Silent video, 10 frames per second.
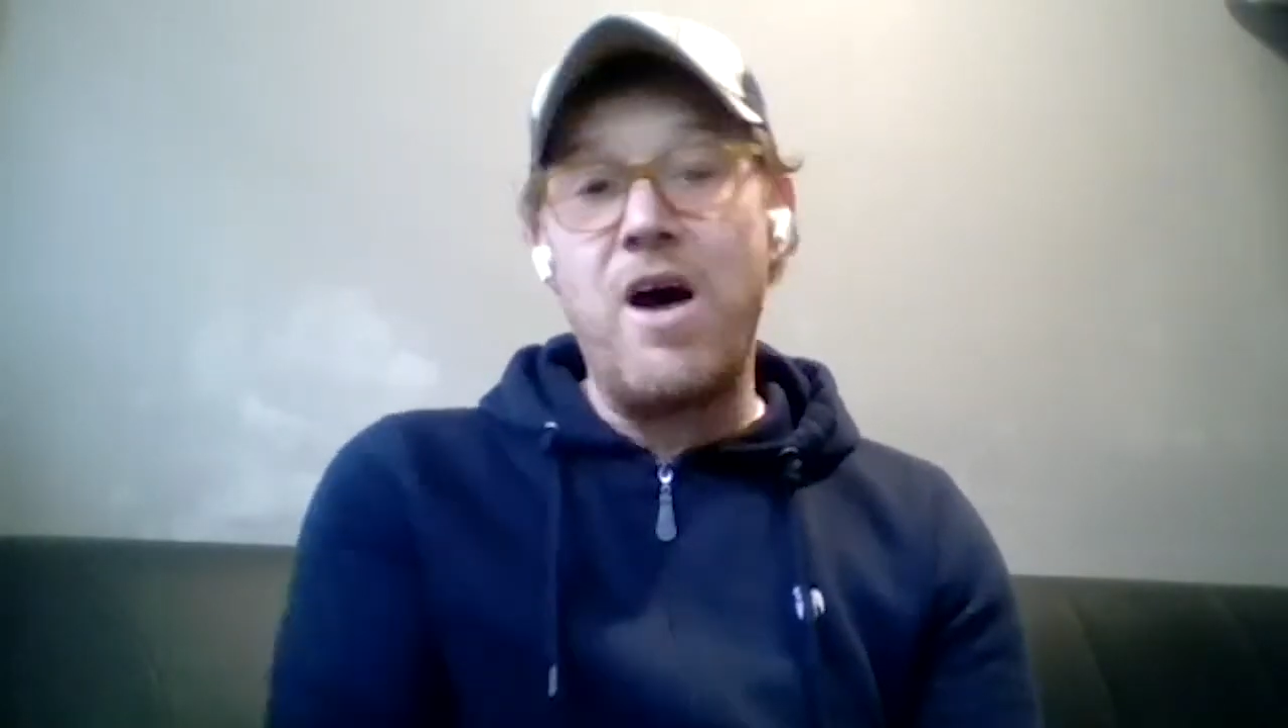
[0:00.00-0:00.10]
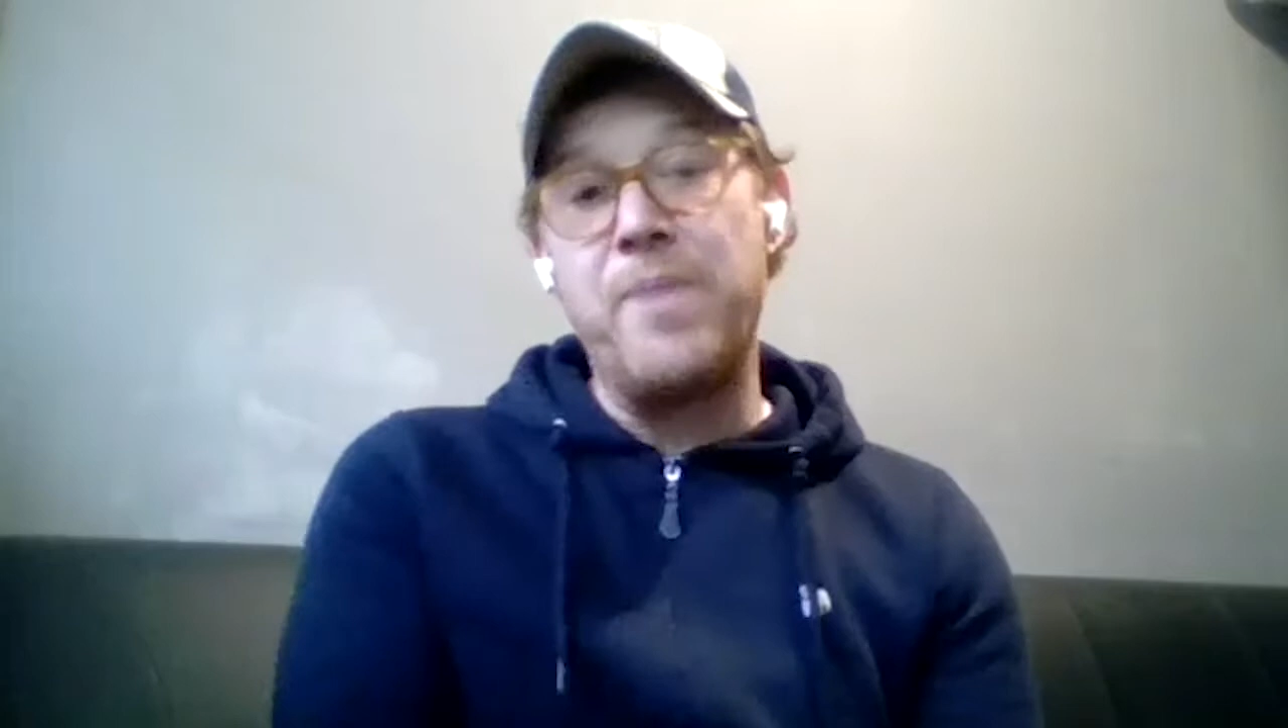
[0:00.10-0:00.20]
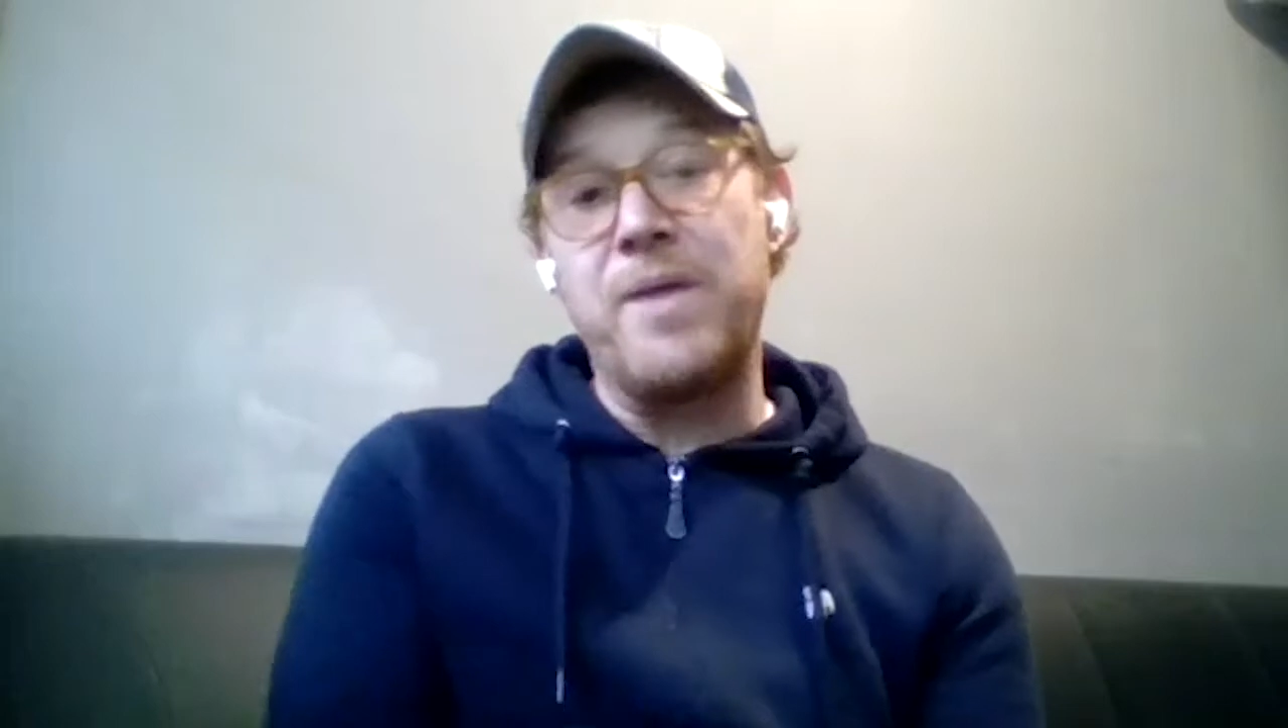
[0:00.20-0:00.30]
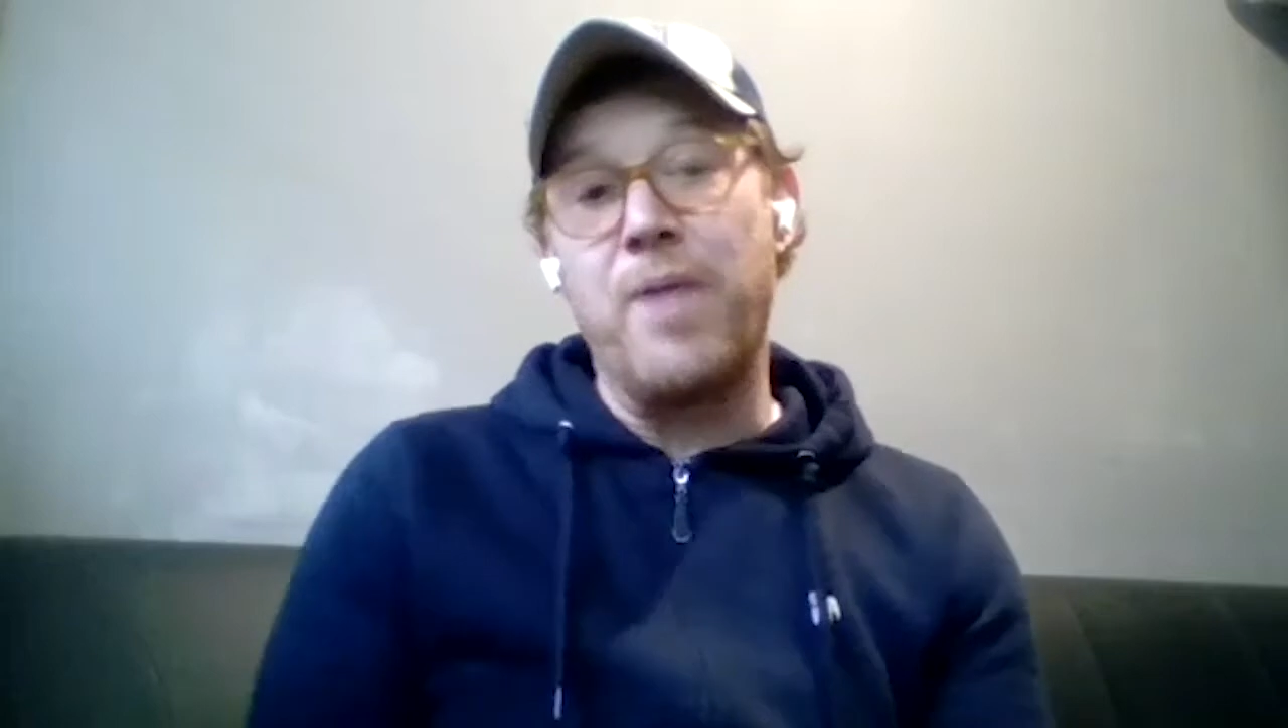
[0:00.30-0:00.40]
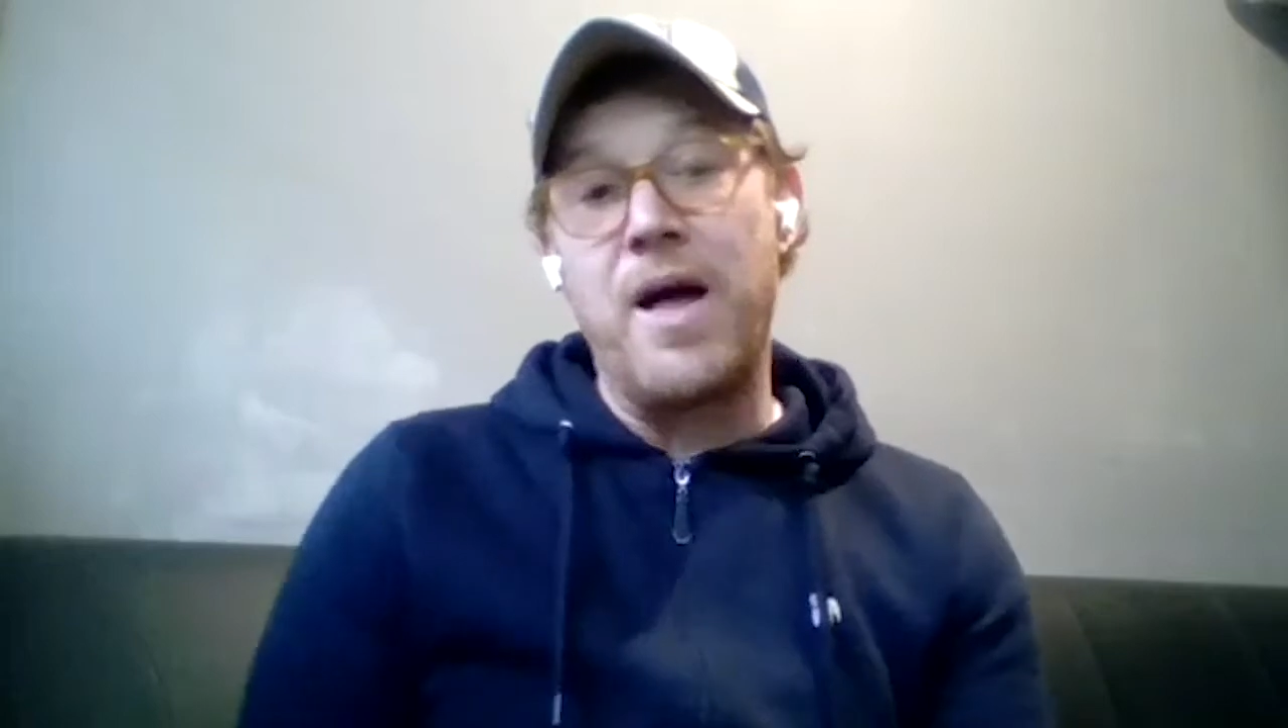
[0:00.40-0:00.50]
a
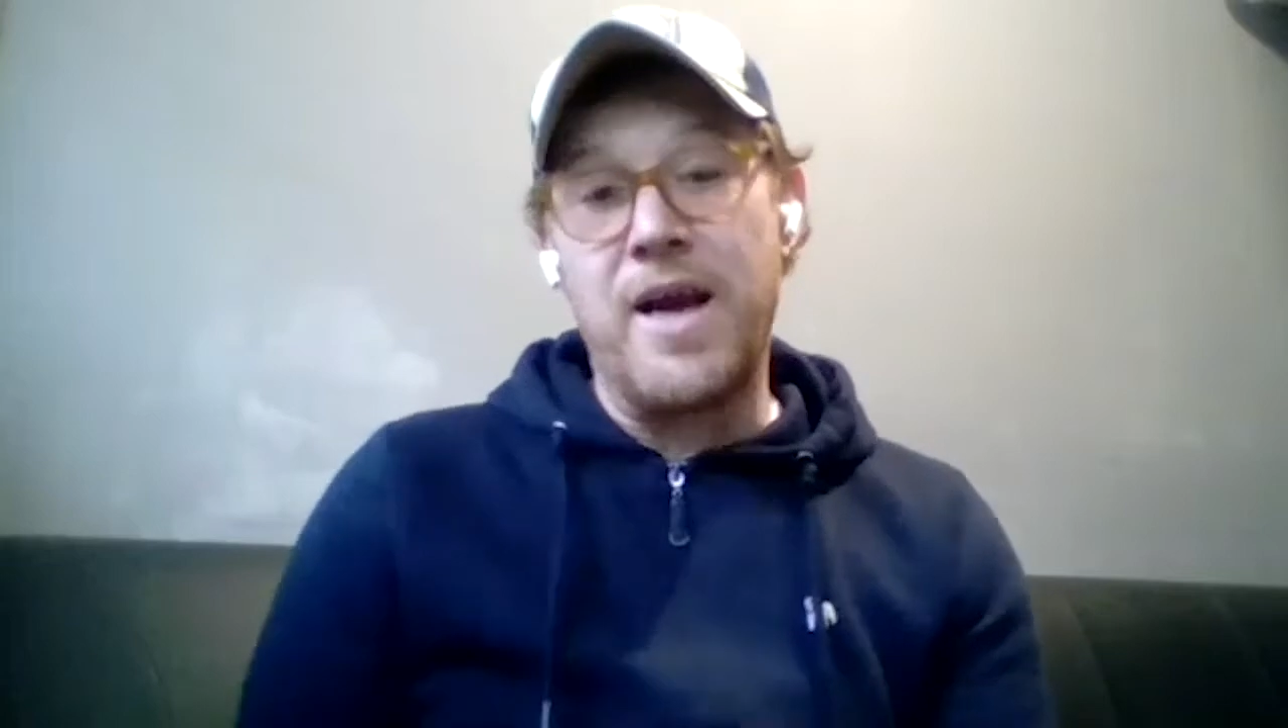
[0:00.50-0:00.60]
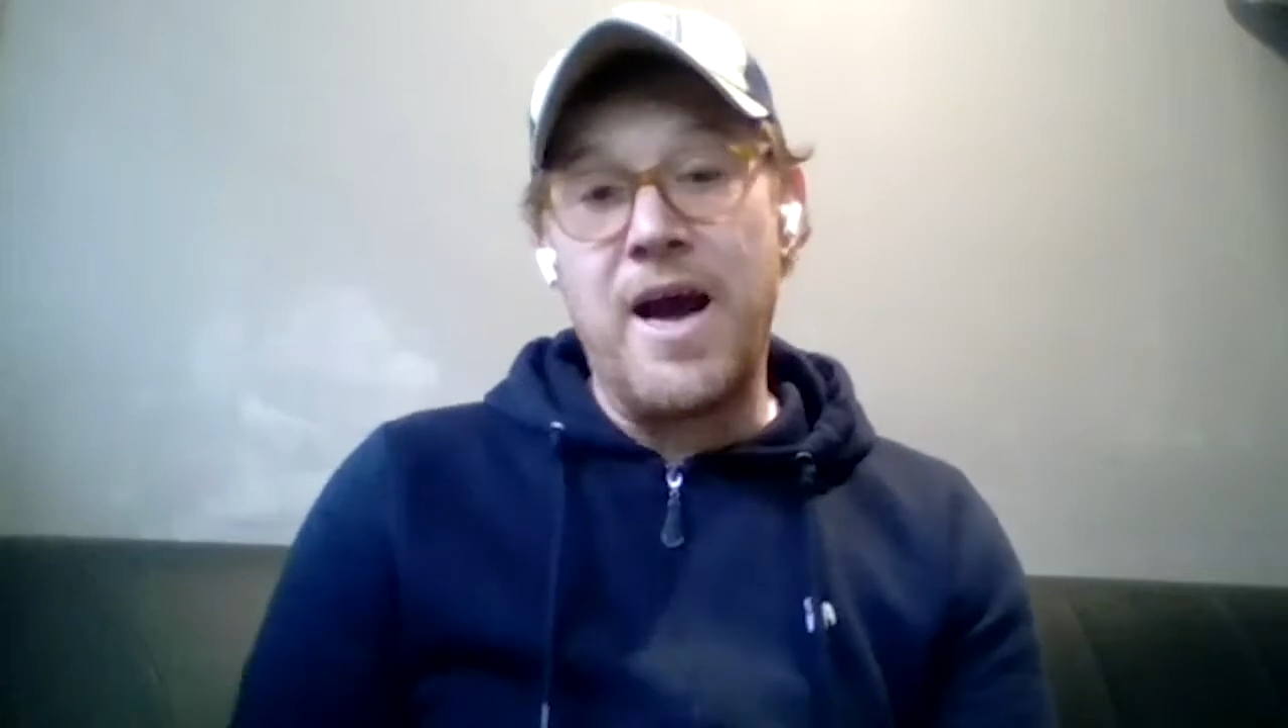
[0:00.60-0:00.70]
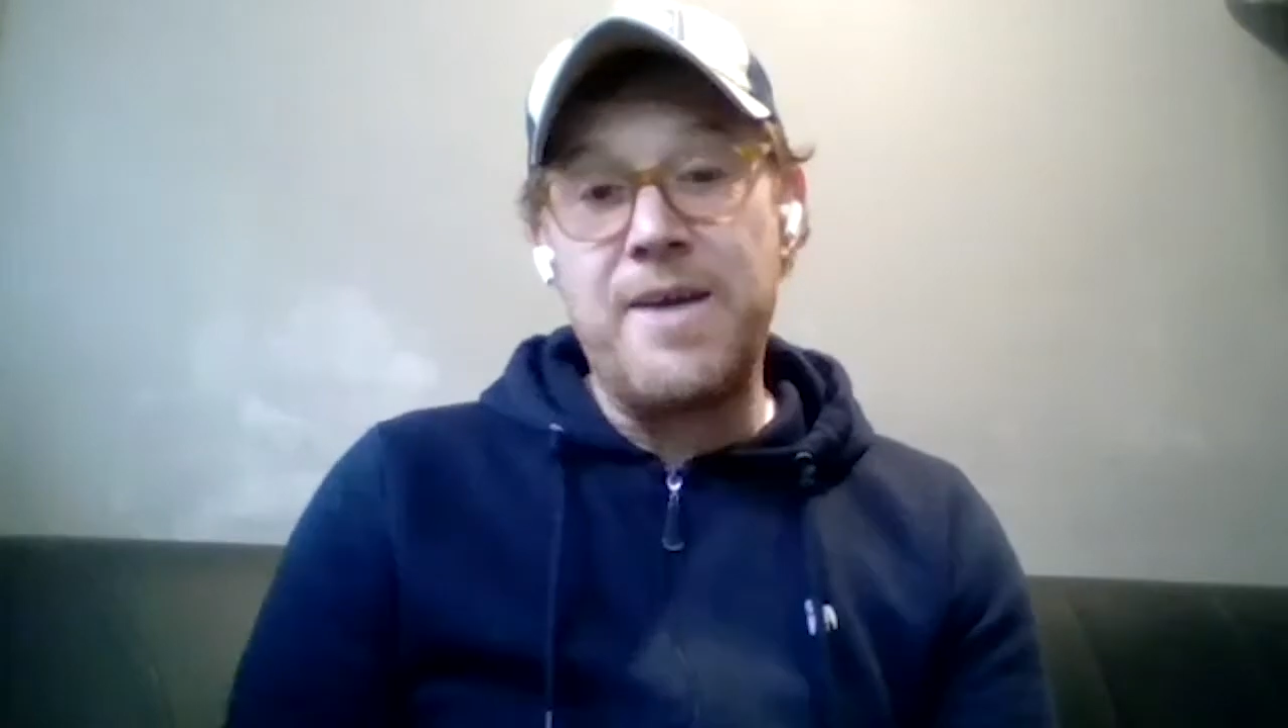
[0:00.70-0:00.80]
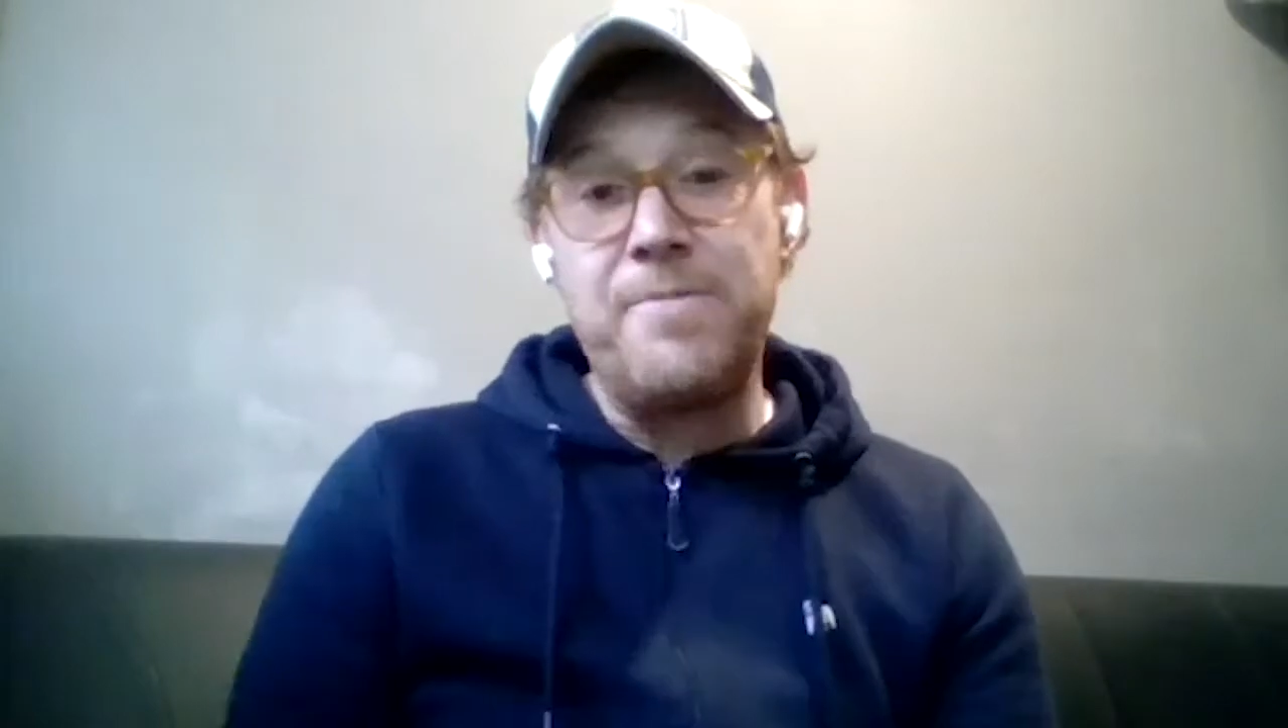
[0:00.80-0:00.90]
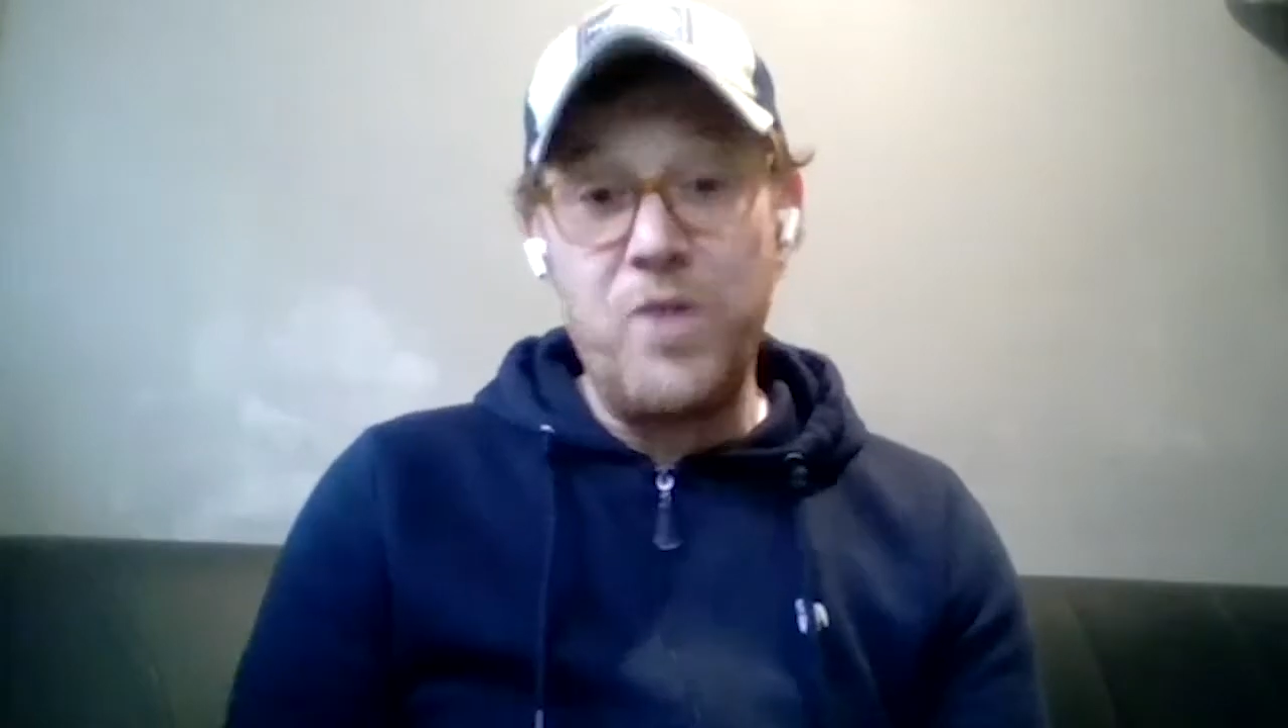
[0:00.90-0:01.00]
big black guy